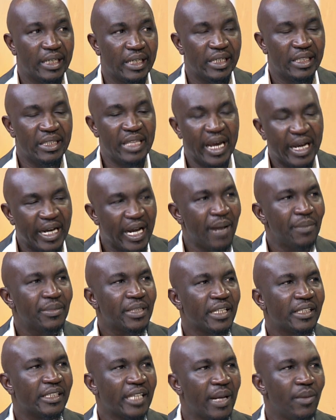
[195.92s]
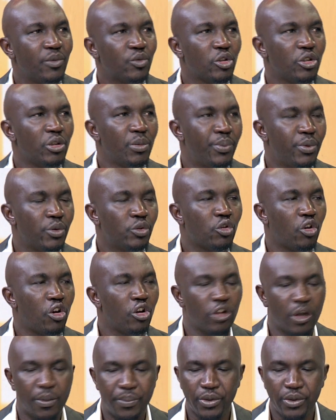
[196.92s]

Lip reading: there comes a times when you put all our